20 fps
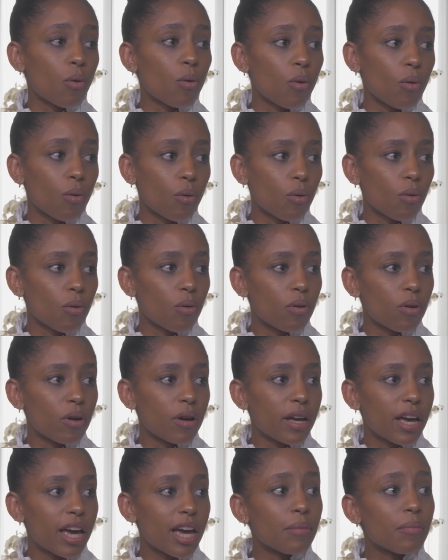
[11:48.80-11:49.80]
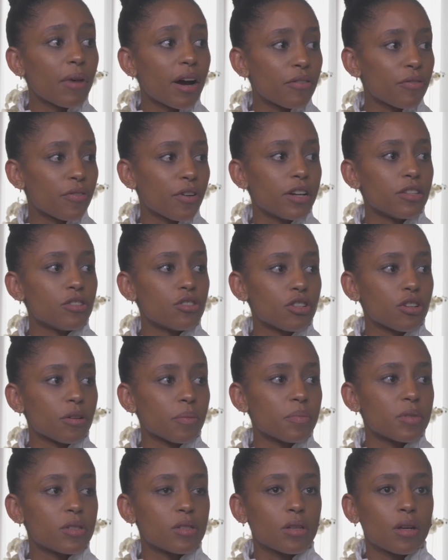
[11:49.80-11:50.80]
or in my
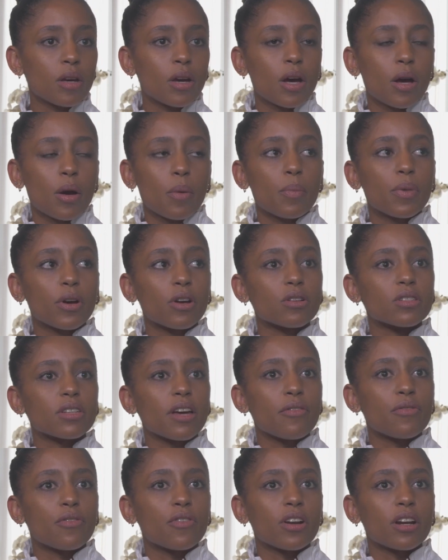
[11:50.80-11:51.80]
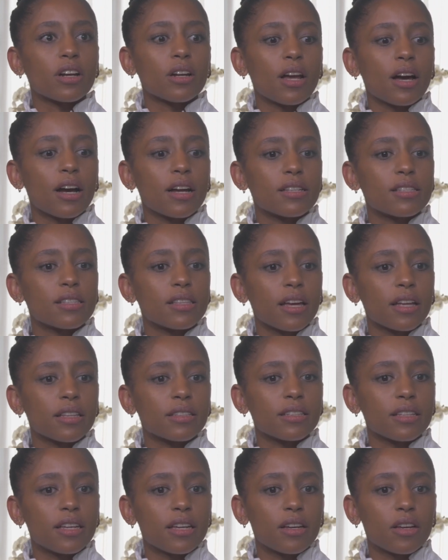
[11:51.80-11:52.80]
friendships, because I've realized
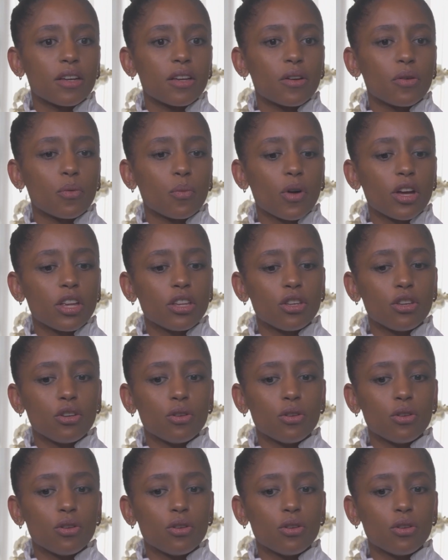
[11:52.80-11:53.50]
that when